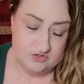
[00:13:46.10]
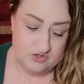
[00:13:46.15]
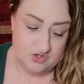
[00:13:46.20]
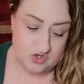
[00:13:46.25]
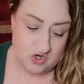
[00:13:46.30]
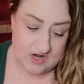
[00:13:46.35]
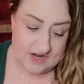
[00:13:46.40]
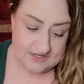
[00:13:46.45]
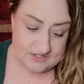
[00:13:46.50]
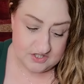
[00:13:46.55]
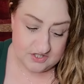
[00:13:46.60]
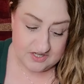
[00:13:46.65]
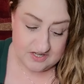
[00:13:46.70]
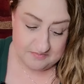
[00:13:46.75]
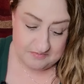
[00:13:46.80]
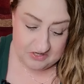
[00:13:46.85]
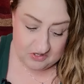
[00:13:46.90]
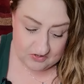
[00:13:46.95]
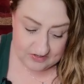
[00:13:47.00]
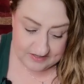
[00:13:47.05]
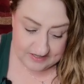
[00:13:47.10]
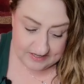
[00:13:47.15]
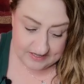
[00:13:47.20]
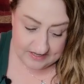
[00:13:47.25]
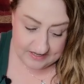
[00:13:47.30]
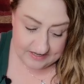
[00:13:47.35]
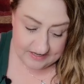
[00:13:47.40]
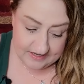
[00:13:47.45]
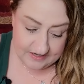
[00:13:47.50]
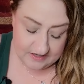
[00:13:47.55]
try to
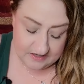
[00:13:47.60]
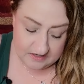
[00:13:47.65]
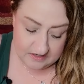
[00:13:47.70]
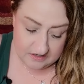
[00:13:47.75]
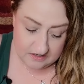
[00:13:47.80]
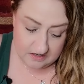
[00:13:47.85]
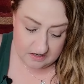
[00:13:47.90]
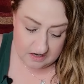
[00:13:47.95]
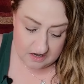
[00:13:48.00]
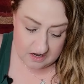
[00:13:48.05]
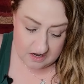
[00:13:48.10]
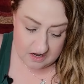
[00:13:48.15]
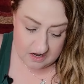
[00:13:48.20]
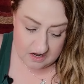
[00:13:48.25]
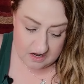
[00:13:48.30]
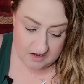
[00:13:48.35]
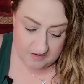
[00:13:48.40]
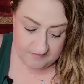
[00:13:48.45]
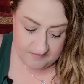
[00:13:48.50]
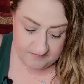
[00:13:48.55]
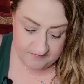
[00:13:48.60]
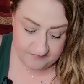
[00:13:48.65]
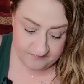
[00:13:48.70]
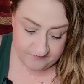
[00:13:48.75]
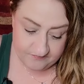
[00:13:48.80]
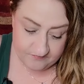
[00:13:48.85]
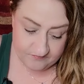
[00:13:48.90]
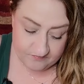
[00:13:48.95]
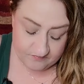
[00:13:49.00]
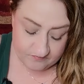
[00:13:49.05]
communicate,
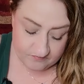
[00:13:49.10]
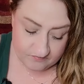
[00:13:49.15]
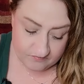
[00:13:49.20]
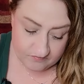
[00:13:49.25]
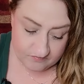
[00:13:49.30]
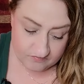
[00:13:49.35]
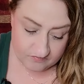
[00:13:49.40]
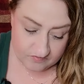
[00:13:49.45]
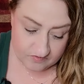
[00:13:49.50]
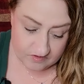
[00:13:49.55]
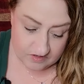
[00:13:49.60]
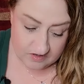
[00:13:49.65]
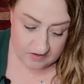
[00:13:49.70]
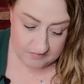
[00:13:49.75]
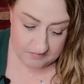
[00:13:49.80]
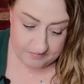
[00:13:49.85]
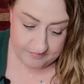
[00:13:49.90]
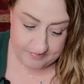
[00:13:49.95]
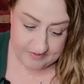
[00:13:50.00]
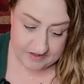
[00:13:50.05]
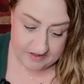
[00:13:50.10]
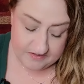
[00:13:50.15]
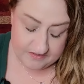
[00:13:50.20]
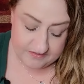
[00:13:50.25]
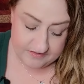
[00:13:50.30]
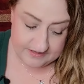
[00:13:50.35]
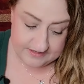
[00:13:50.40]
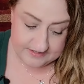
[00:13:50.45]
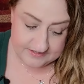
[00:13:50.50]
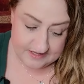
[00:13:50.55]
but
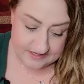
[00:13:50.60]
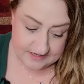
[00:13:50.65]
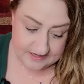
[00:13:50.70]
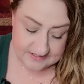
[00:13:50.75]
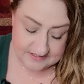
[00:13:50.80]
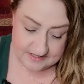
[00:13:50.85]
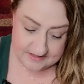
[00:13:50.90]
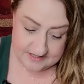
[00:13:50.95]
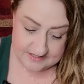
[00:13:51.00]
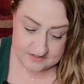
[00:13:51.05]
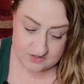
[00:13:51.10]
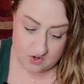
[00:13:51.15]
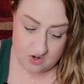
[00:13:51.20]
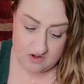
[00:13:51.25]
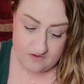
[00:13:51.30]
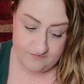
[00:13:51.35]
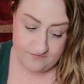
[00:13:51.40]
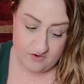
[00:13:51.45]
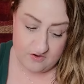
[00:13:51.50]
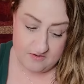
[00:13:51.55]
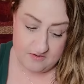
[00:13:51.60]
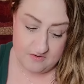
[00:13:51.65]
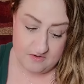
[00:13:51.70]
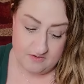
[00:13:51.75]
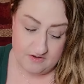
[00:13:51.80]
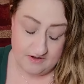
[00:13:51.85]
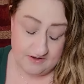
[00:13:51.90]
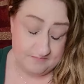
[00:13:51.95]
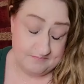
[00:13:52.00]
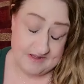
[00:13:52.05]
this, like I said, this offer,
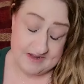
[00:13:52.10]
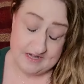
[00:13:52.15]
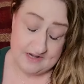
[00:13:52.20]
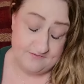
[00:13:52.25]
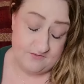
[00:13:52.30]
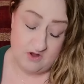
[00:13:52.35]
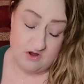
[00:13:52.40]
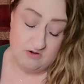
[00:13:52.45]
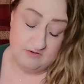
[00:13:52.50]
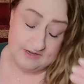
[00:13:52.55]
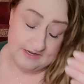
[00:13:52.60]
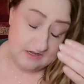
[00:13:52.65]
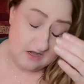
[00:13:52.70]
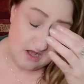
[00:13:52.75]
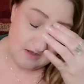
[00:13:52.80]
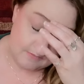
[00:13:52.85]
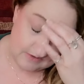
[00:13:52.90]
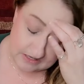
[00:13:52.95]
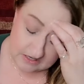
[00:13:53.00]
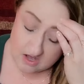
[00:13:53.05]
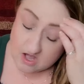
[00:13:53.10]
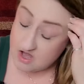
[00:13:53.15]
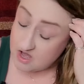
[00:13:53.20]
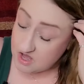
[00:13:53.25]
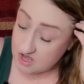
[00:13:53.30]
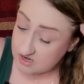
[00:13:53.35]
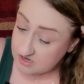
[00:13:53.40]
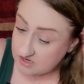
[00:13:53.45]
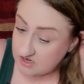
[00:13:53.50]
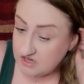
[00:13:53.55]
it might have already come and
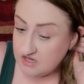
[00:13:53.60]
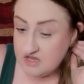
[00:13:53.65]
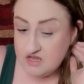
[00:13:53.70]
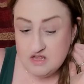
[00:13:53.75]
gone.